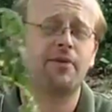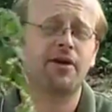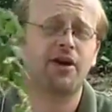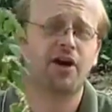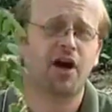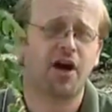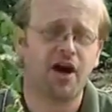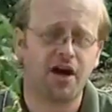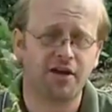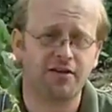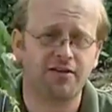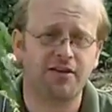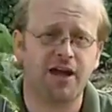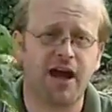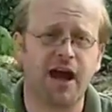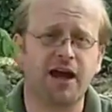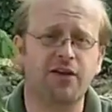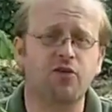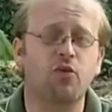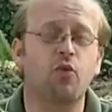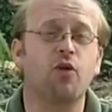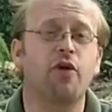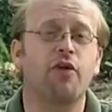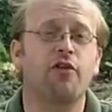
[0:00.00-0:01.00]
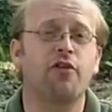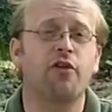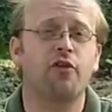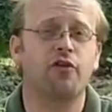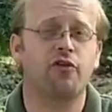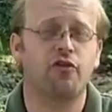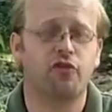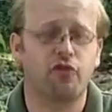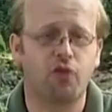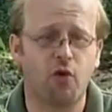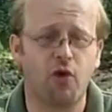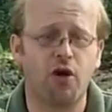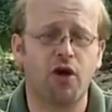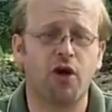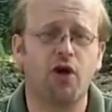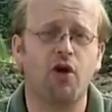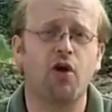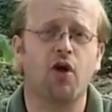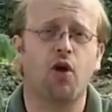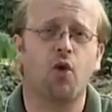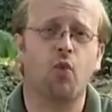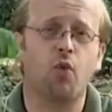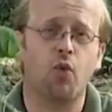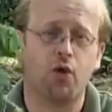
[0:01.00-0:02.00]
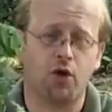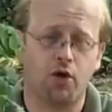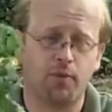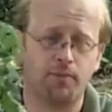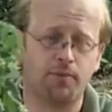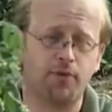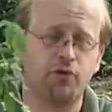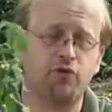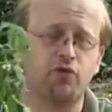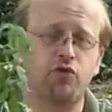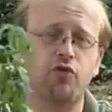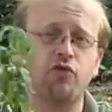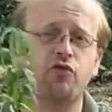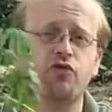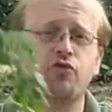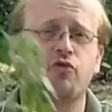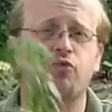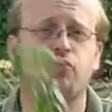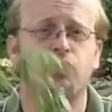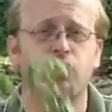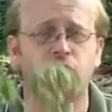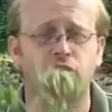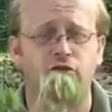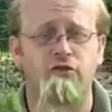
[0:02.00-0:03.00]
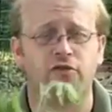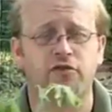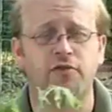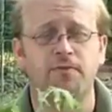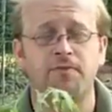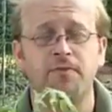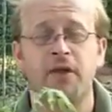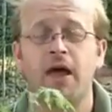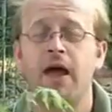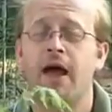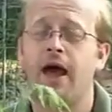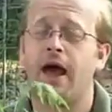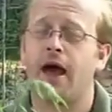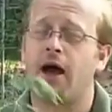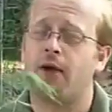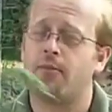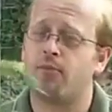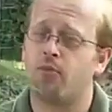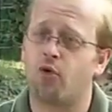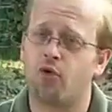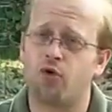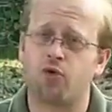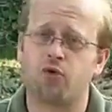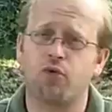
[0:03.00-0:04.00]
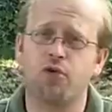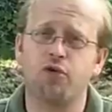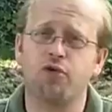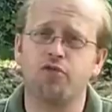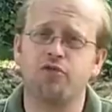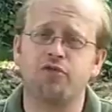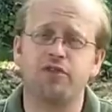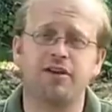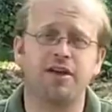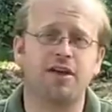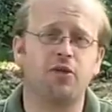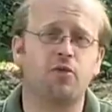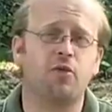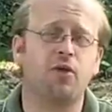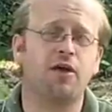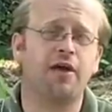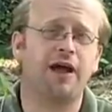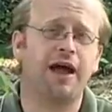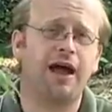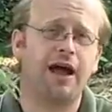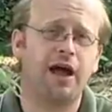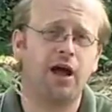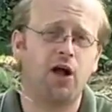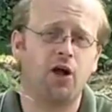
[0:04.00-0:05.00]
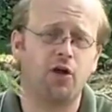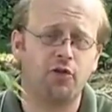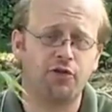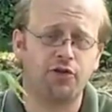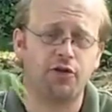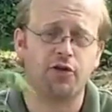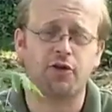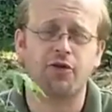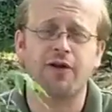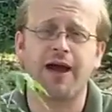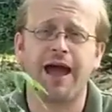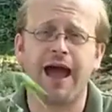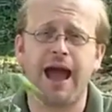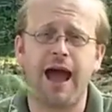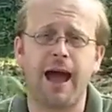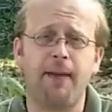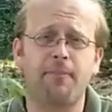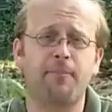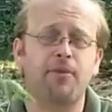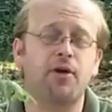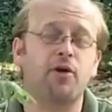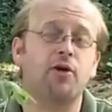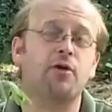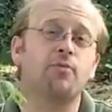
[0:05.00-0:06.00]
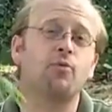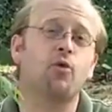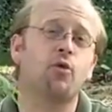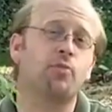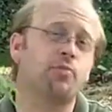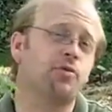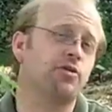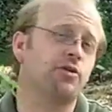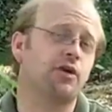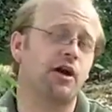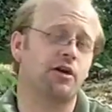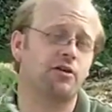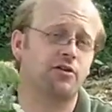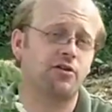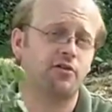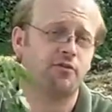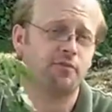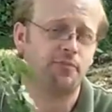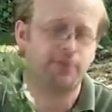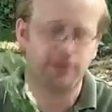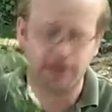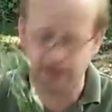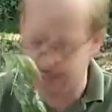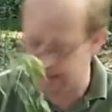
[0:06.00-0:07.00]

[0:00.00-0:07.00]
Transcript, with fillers: come in contact with soil will produce roots. More roots equal a healthier, happier, and more productive